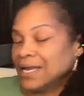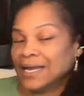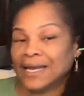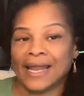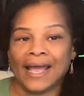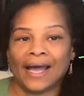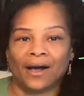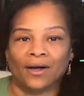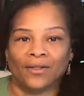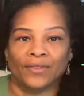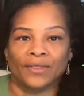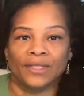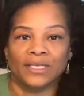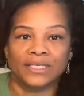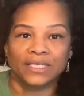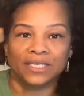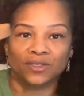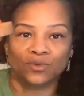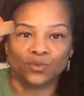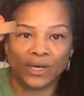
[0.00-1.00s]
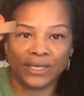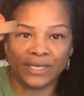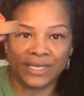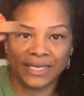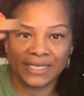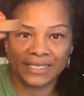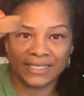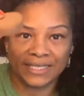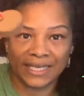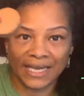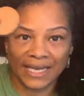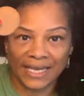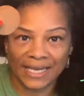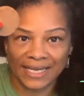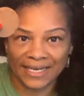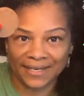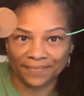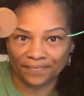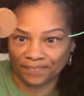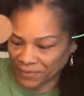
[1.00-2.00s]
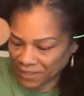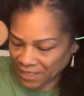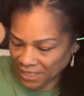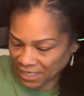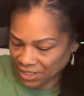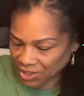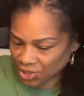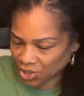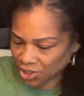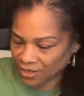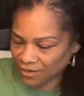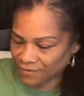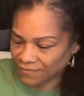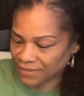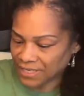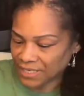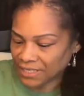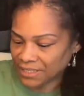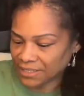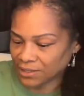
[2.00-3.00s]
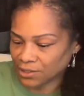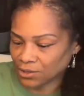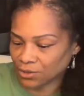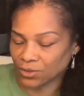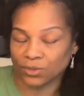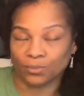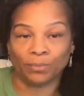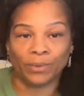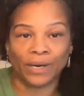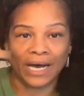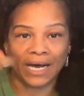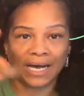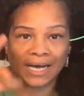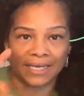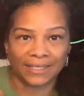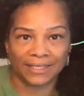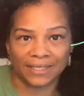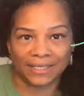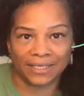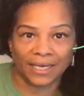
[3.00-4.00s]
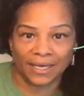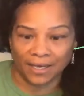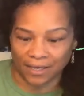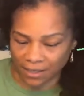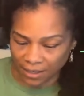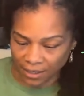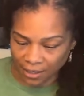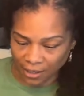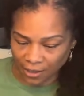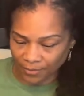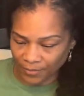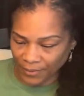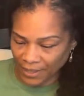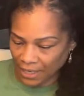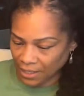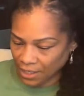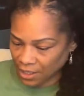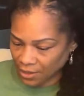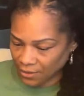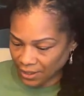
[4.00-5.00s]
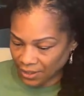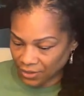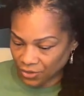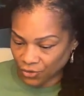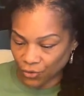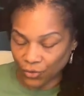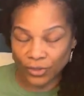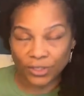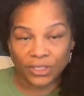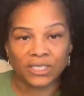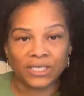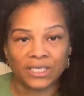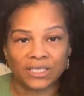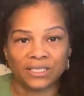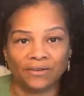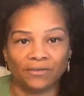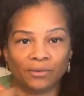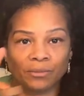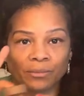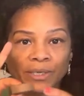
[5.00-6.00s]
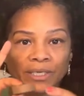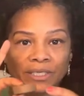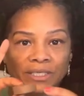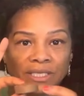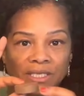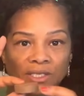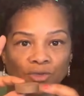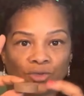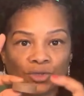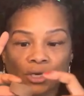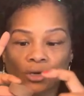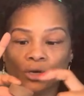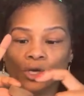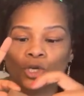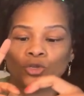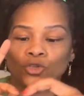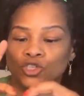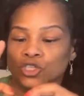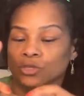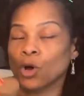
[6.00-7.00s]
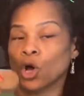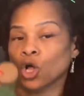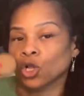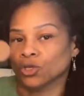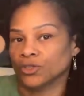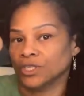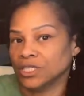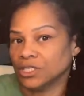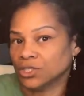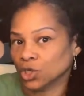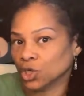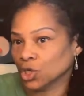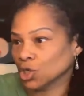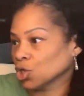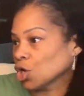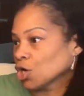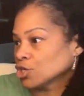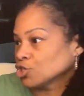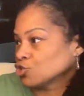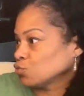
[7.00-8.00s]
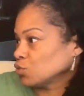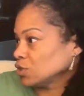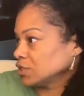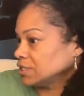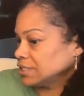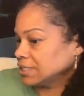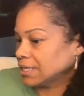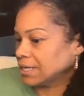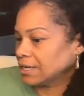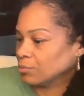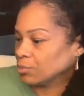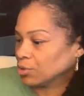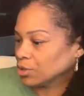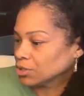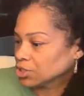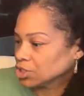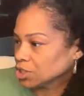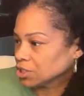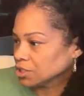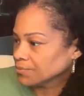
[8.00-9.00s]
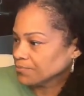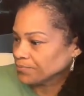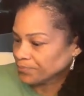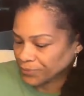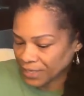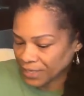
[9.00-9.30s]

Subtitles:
Now, this is what is in each of these little pods in here, and it's 36 of them, but they're a little smaller. These are the larger ones that I have purchased.